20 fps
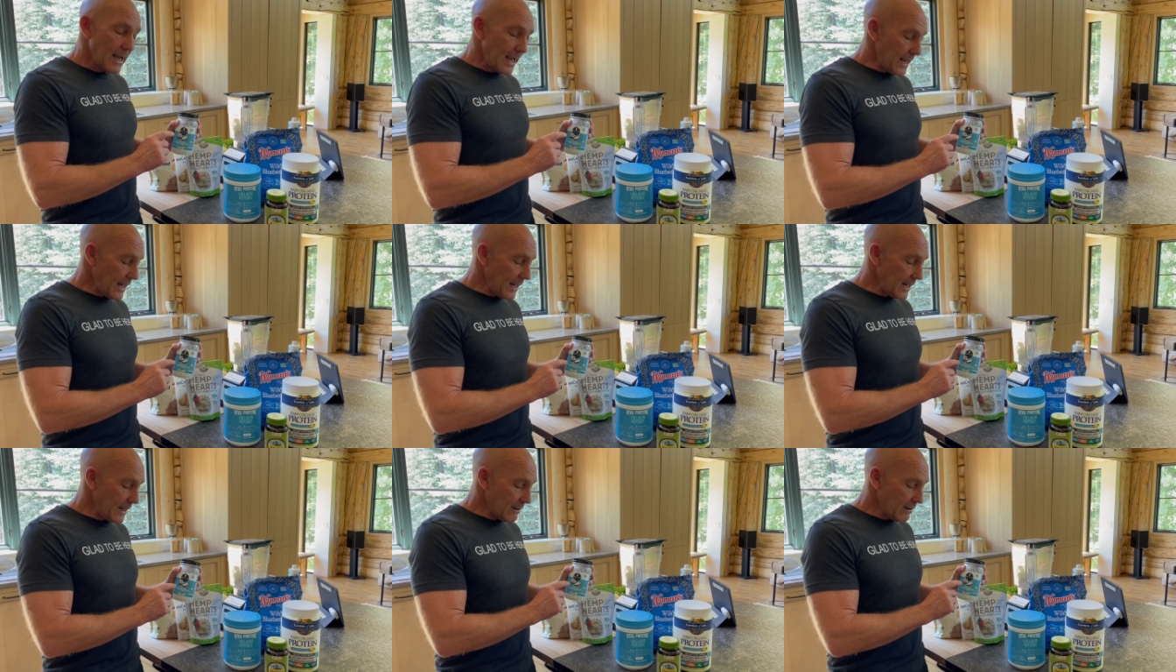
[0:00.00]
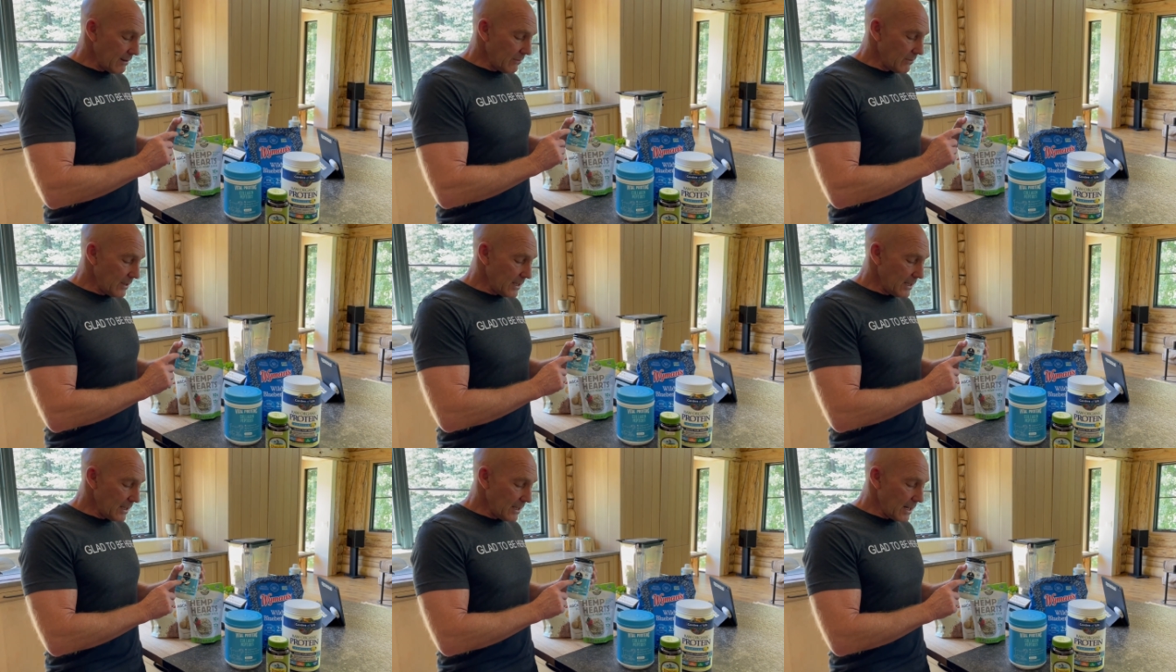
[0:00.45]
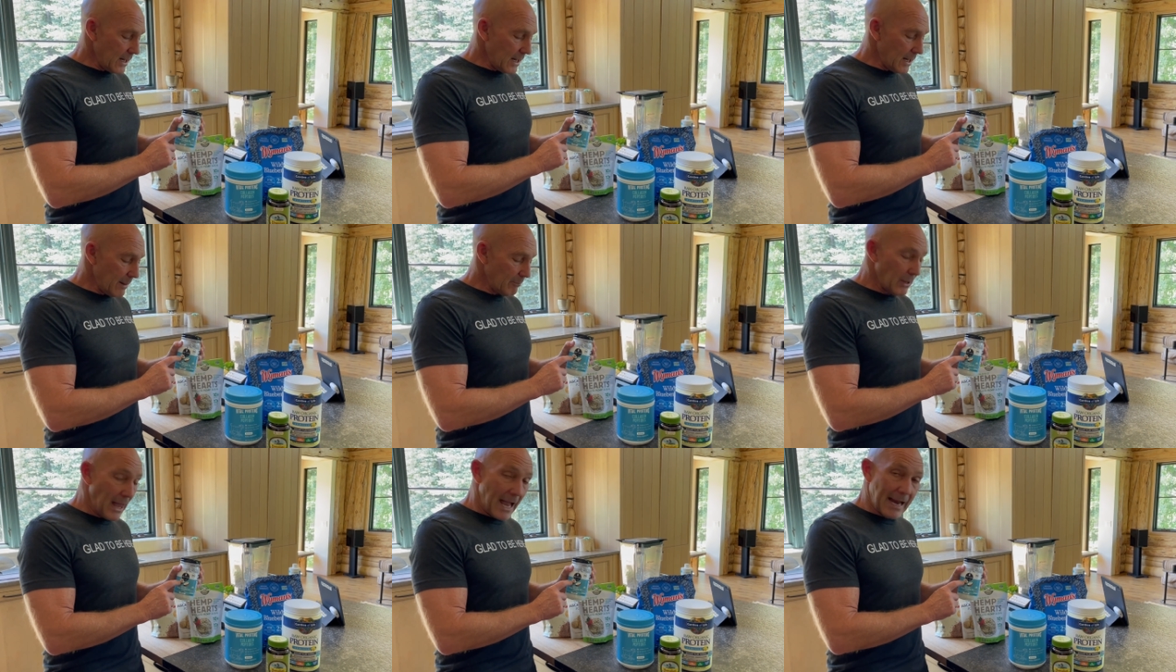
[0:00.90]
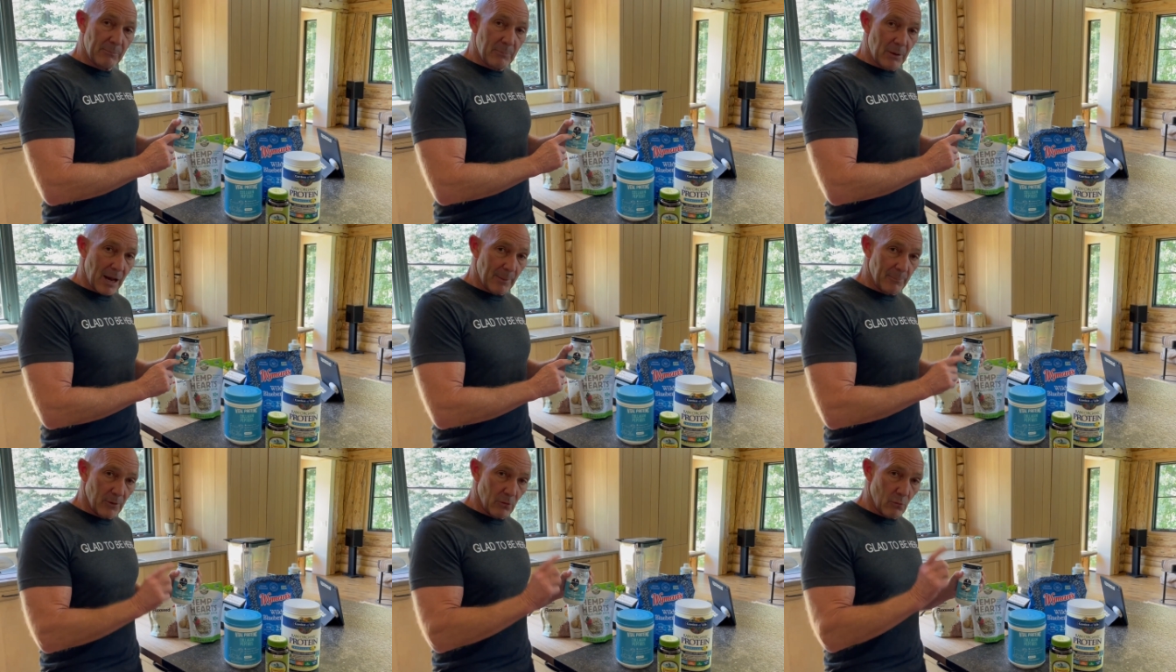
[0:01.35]
and the uh, black
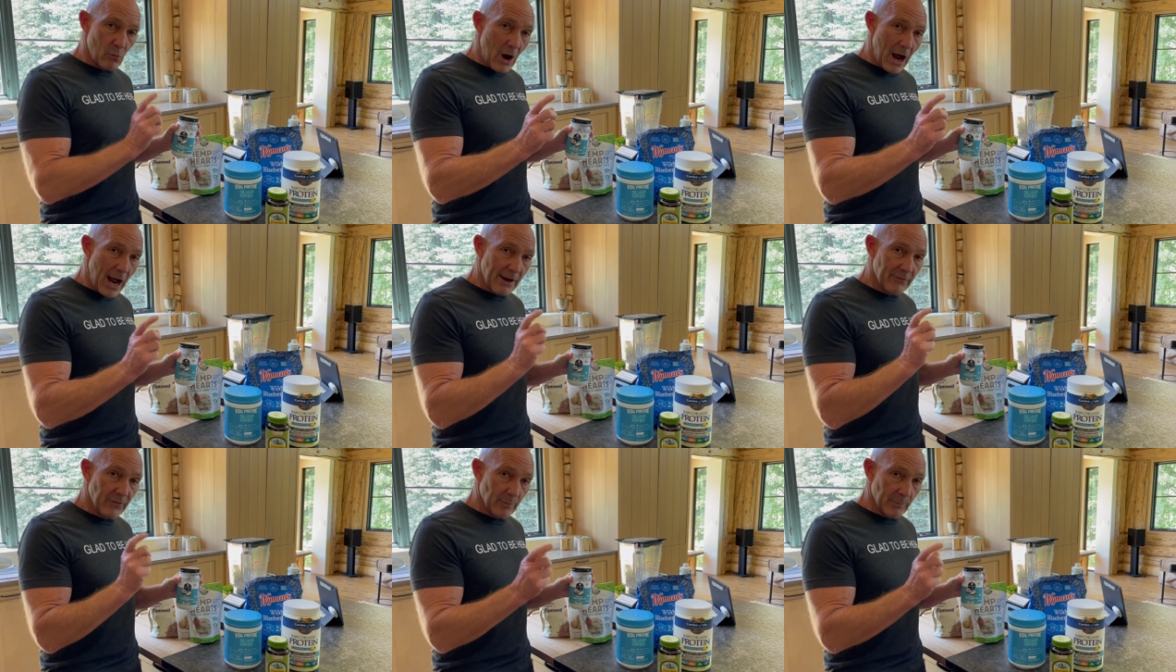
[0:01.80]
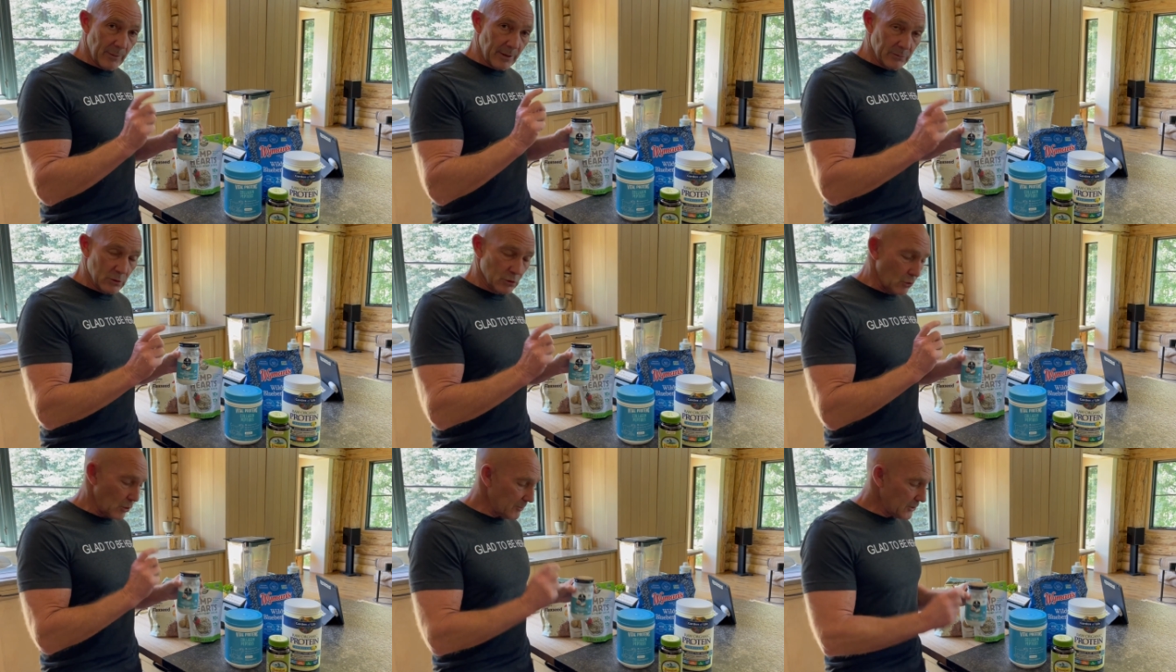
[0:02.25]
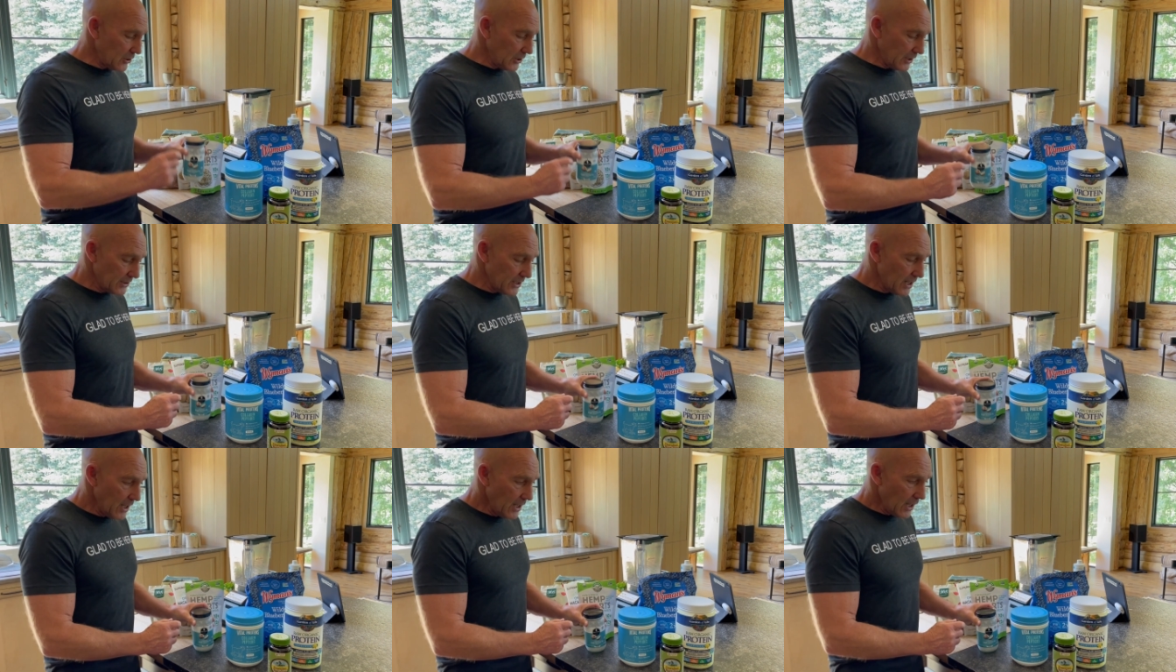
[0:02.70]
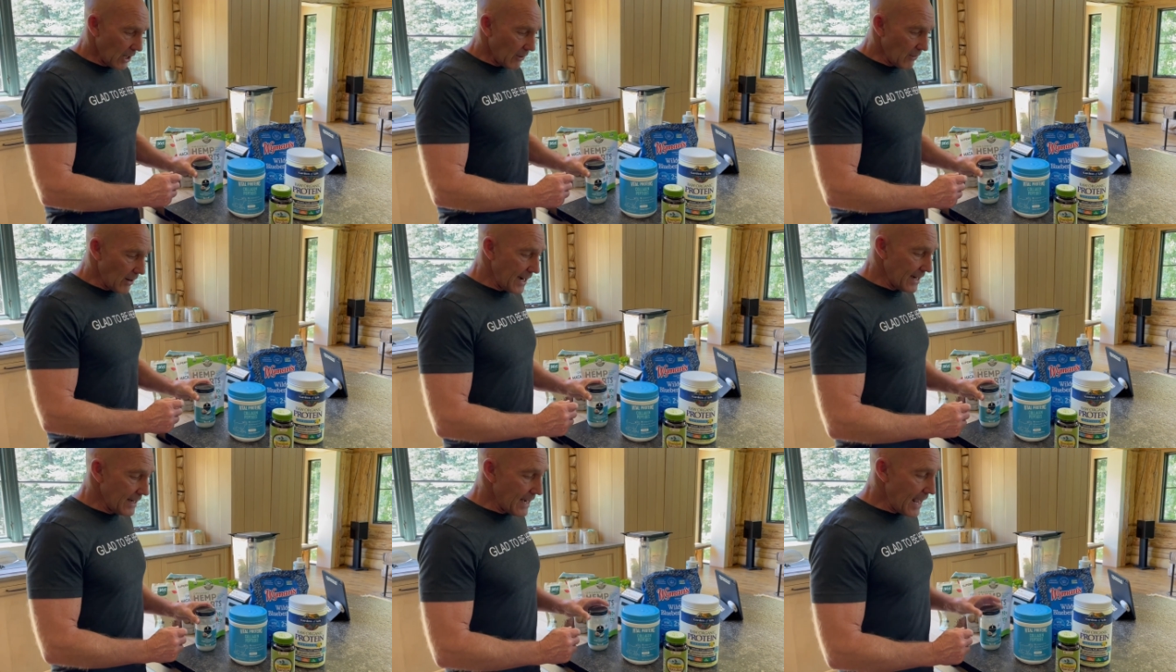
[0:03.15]
pepper, why from absorptions. All
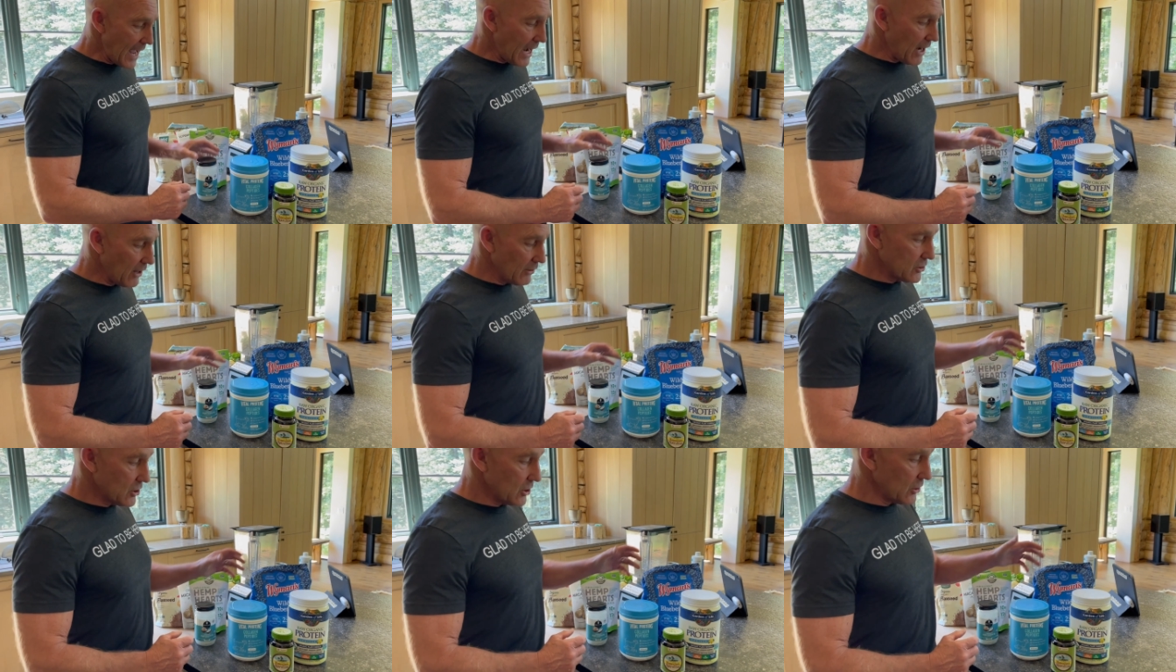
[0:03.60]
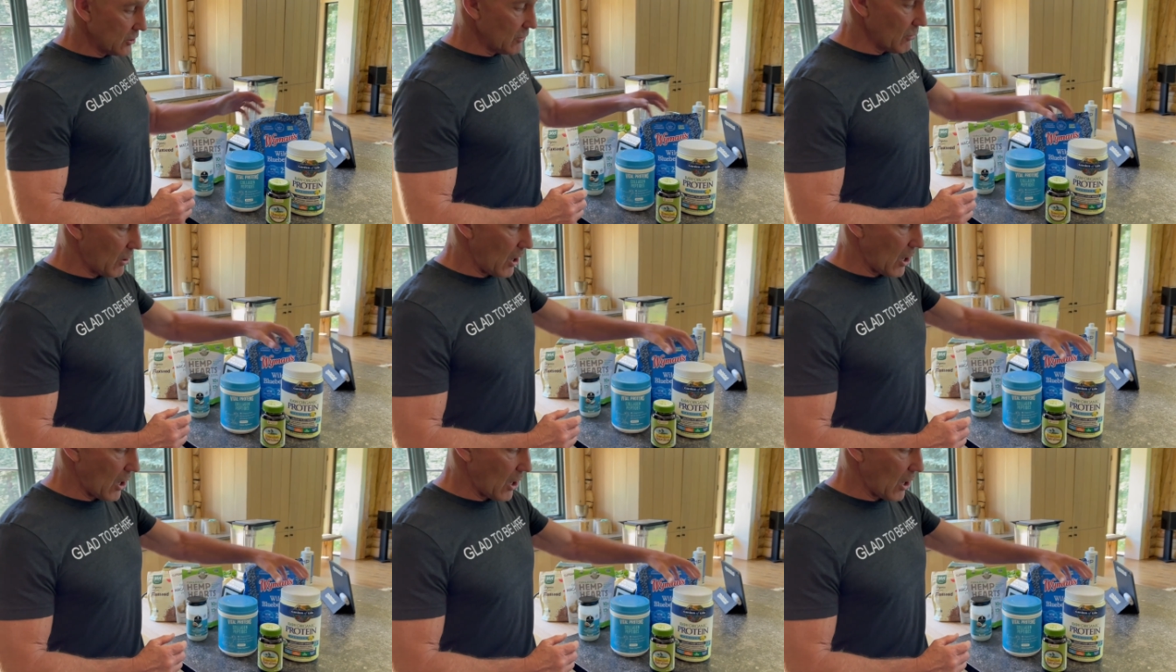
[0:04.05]
right, now to